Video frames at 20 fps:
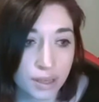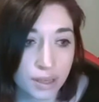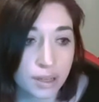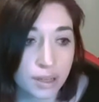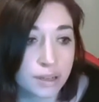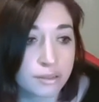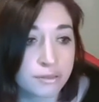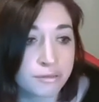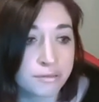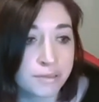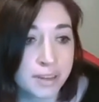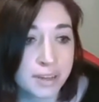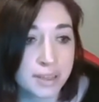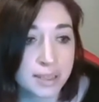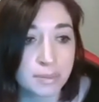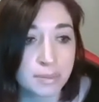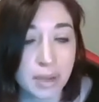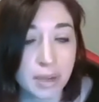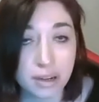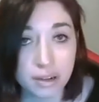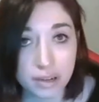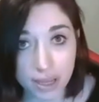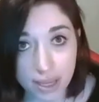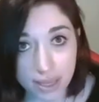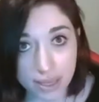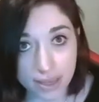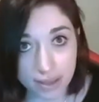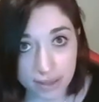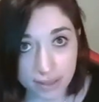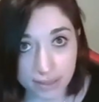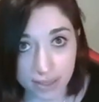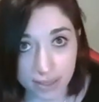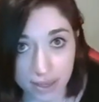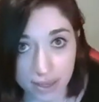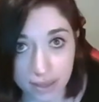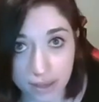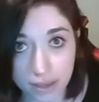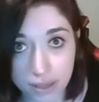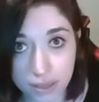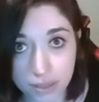
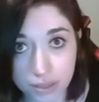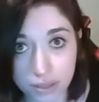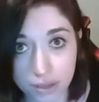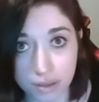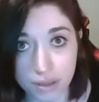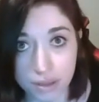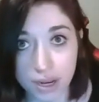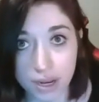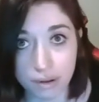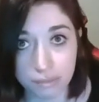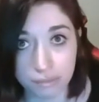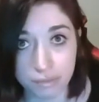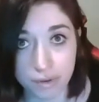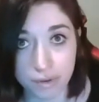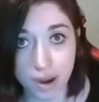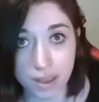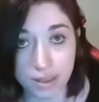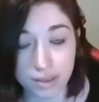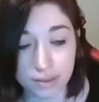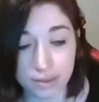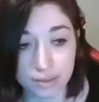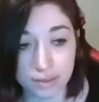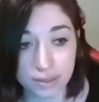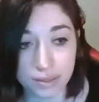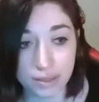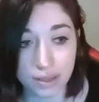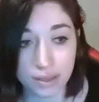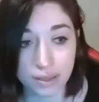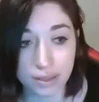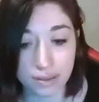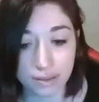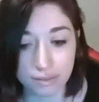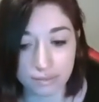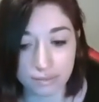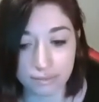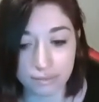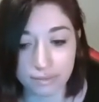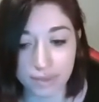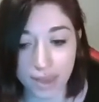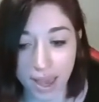phoenixminer.exe, so that it runs
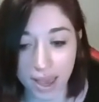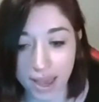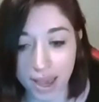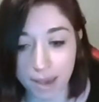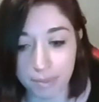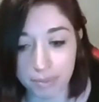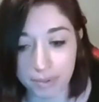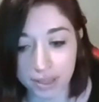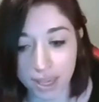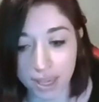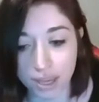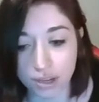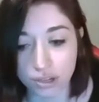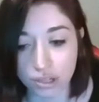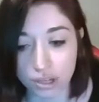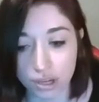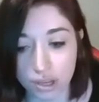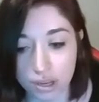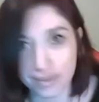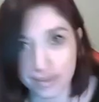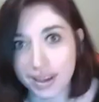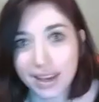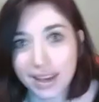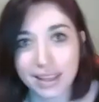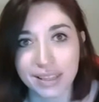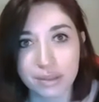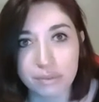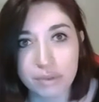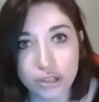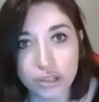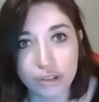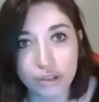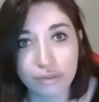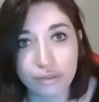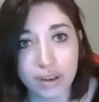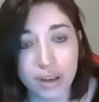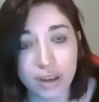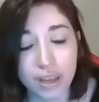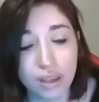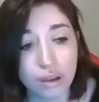that application. I did watch a
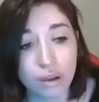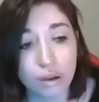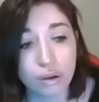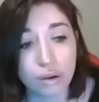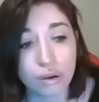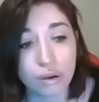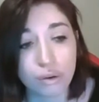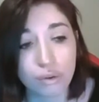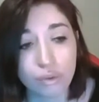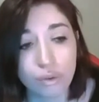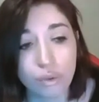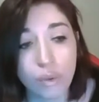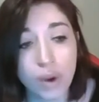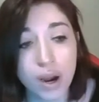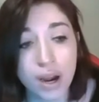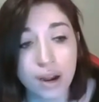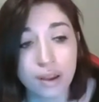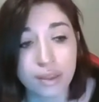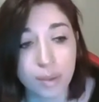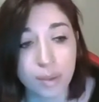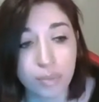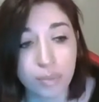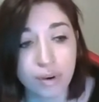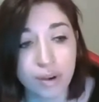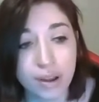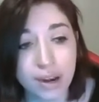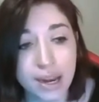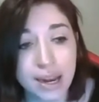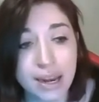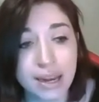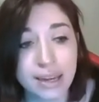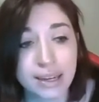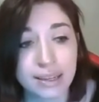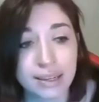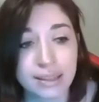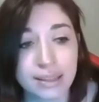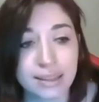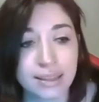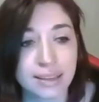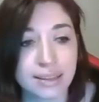video where they put
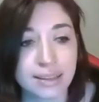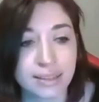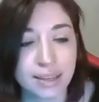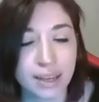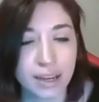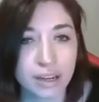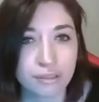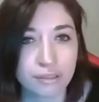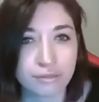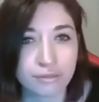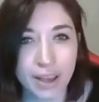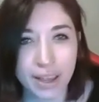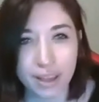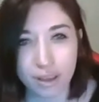in the entire file